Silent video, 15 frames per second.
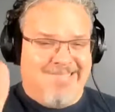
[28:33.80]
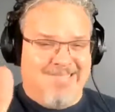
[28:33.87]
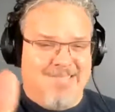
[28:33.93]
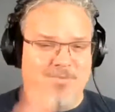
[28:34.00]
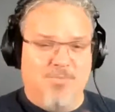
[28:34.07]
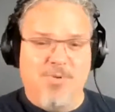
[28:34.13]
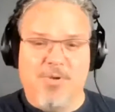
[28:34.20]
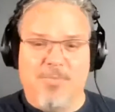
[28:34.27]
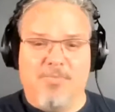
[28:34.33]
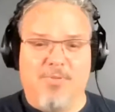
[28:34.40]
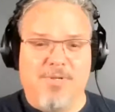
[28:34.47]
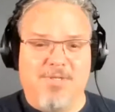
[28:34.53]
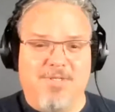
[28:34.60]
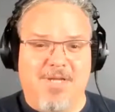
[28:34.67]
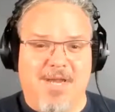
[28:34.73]
we
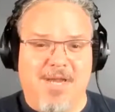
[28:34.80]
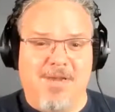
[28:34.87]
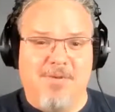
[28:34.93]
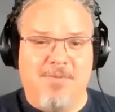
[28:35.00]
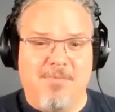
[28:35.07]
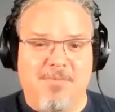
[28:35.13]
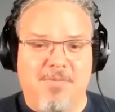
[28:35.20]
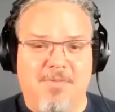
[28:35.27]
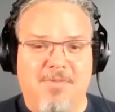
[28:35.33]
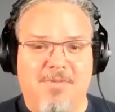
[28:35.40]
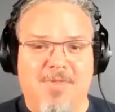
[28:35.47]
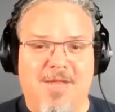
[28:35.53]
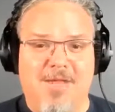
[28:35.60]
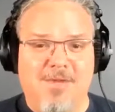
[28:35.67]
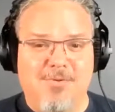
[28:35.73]
appreciate you.
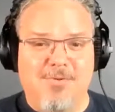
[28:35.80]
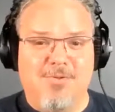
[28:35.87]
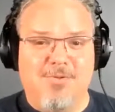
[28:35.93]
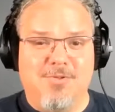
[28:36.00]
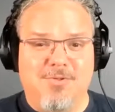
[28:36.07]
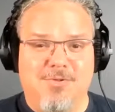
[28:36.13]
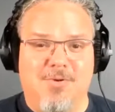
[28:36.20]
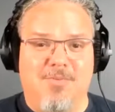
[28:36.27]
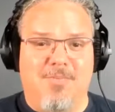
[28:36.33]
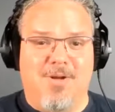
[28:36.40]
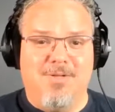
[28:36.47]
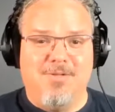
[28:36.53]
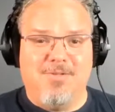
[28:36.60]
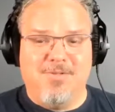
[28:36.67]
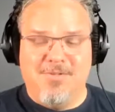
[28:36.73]
Thank you so
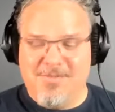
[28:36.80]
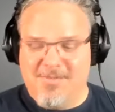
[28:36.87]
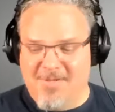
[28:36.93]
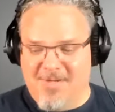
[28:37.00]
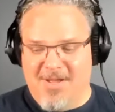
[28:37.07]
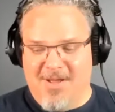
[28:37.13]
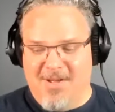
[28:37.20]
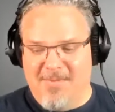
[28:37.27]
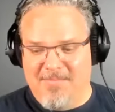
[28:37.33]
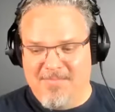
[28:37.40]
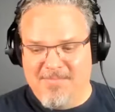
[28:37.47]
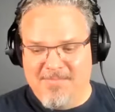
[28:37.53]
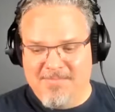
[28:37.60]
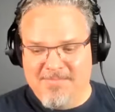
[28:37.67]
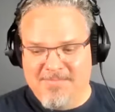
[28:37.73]
much.
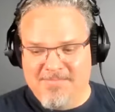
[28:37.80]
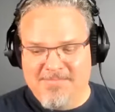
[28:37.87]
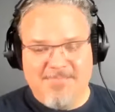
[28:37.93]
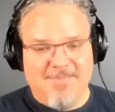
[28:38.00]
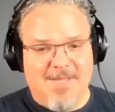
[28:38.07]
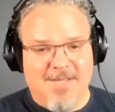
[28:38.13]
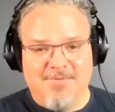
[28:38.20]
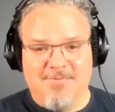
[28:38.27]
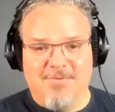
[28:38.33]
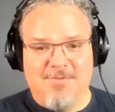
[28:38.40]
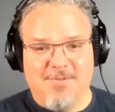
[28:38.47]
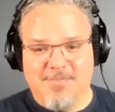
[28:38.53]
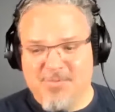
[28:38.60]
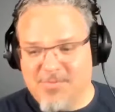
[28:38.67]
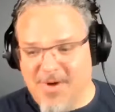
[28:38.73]
Thanks for
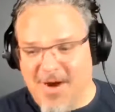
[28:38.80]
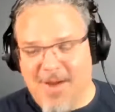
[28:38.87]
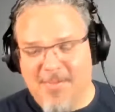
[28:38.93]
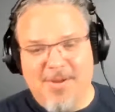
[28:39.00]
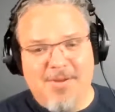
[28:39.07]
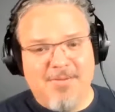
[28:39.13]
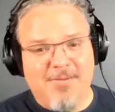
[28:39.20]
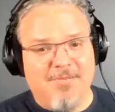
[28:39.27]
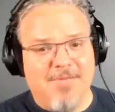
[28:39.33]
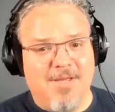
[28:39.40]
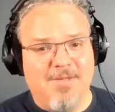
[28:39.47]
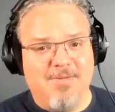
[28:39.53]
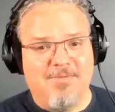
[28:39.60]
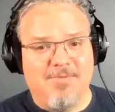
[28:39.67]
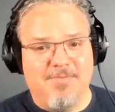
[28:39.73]
subscribing.
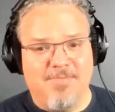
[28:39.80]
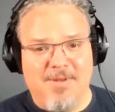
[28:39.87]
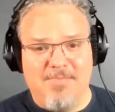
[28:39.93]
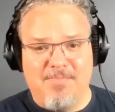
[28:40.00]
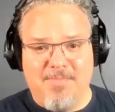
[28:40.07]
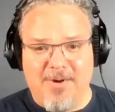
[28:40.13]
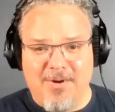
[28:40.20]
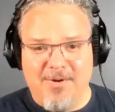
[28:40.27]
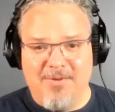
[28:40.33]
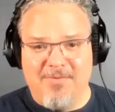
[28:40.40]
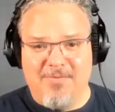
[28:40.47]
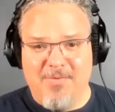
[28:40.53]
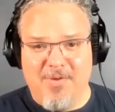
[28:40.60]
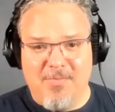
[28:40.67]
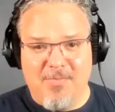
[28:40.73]
Thanks for being part
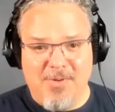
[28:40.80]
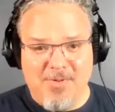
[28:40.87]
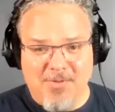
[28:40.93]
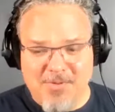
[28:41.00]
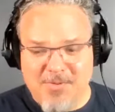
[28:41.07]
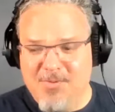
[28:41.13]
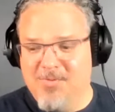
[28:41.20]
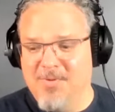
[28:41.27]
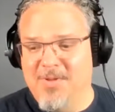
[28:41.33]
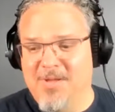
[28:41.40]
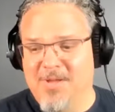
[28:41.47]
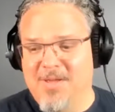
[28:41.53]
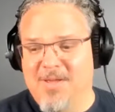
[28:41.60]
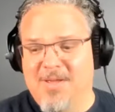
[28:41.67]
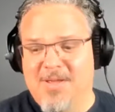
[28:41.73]
of what we do.
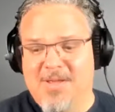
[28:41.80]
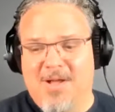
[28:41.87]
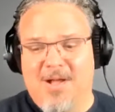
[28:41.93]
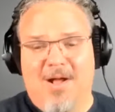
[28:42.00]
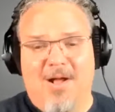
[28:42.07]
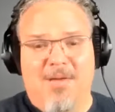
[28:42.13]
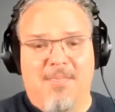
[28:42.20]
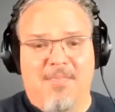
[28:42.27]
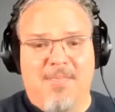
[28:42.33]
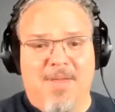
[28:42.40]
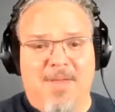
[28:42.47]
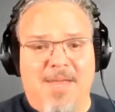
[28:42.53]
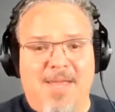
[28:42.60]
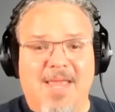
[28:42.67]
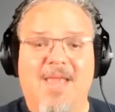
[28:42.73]

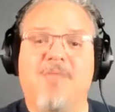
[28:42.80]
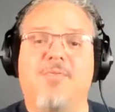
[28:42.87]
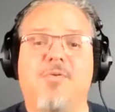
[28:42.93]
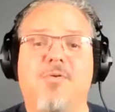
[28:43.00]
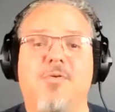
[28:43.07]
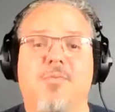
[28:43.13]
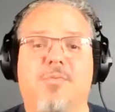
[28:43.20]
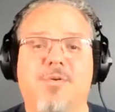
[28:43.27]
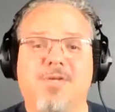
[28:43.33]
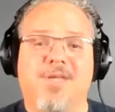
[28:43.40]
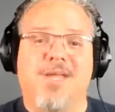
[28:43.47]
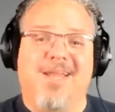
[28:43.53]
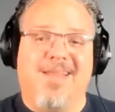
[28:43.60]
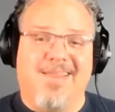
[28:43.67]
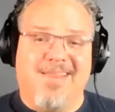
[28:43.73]
If you
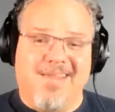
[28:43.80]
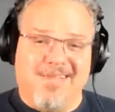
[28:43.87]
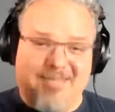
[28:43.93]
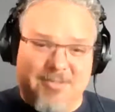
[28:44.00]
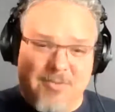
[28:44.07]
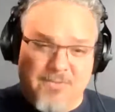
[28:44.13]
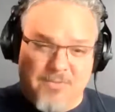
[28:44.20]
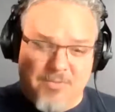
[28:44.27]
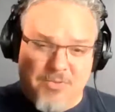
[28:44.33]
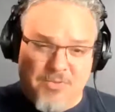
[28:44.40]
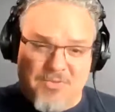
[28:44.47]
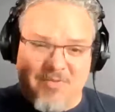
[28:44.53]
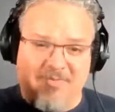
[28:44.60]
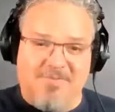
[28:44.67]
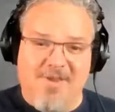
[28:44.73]
appreciated this, do
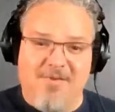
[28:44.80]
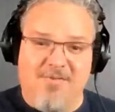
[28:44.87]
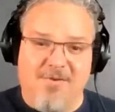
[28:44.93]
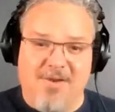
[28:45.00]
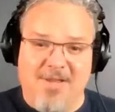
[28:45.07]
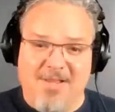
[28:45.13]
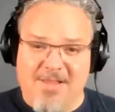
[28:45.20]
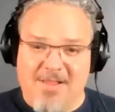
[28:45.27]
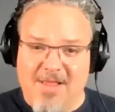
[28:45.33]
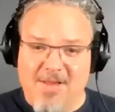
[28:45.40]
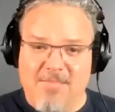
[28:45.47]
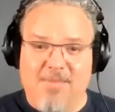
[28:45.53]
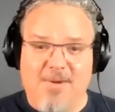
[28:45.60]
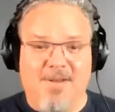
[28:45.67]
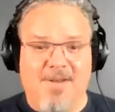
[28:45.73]
us a favor and hit the
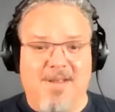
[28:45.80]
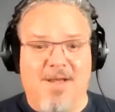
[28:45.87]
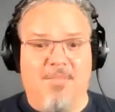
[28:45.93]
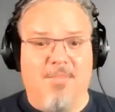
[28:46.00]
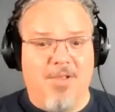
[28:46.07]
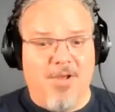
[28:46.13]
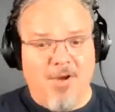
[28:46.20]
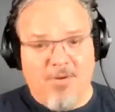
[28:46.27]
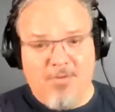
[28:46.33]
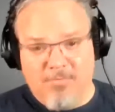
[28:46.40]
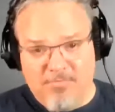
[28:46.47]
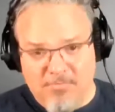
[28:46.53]
like button down below.